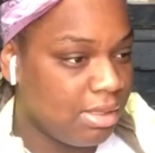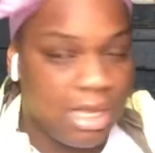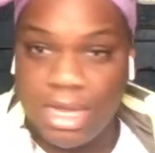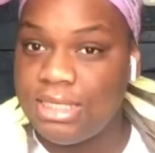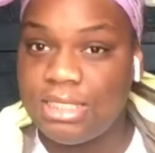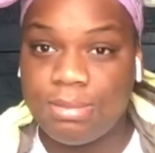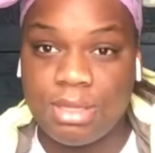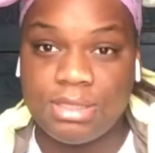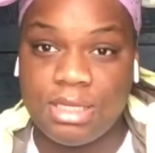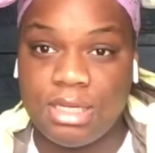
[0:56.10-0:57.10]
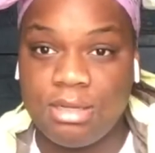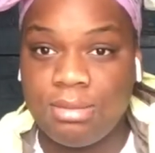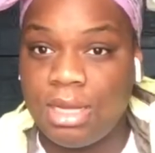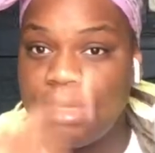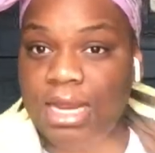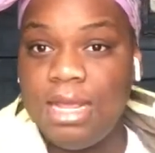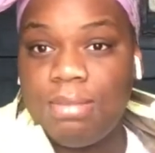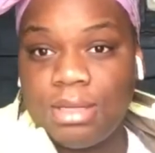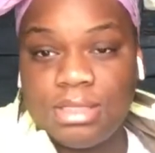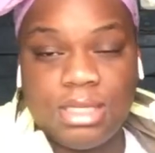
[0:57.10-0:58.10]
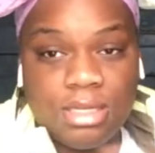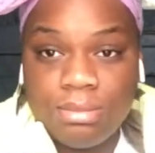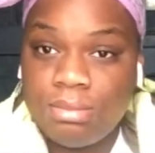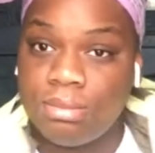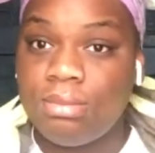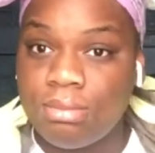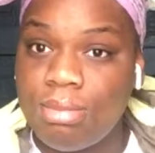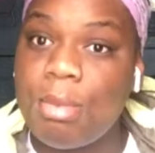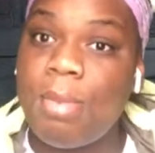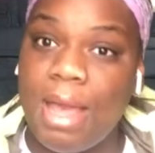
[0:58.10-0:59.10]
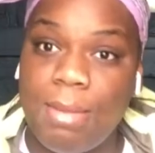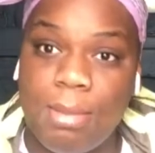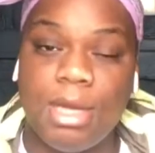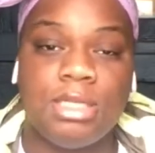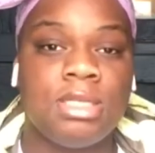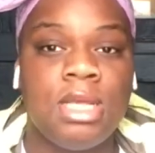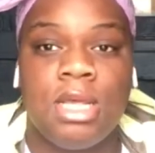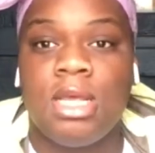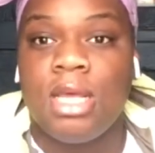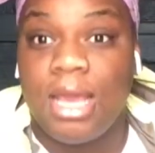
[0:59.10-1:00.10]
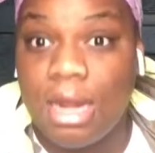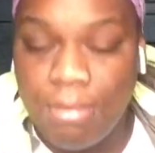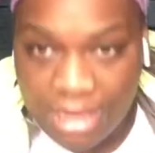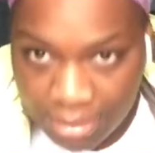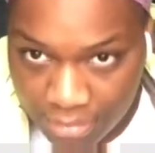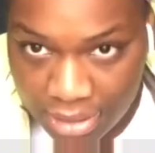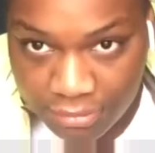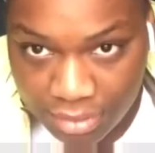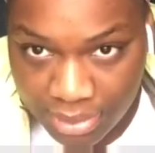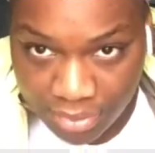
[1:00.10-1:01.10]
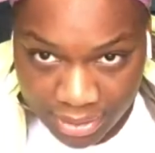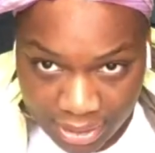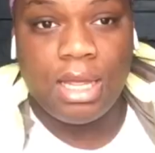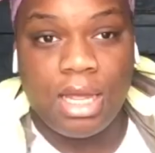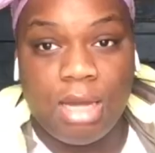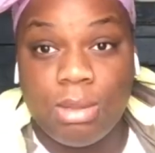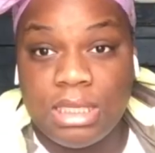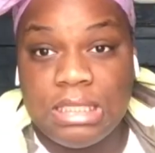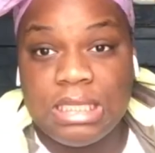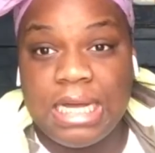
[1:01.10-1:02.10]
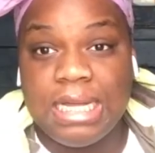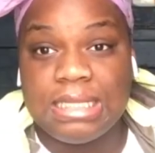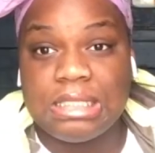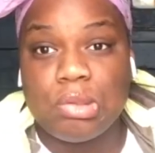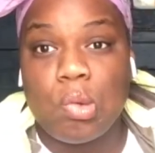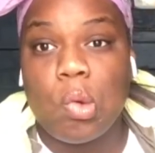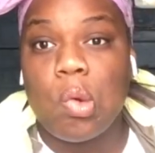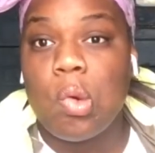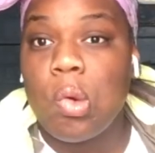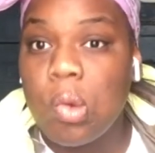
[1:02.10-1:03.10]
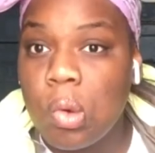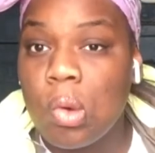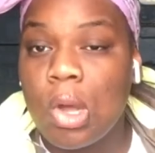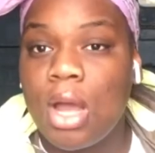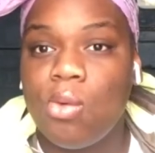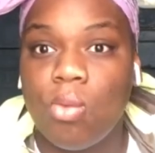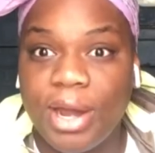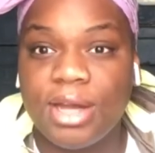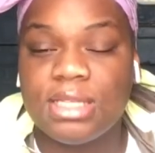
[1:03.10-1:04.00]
a teacher bought some, a dean bought some. People buying my merch, and I'm making money from it, okay? I'm going to teach you guys where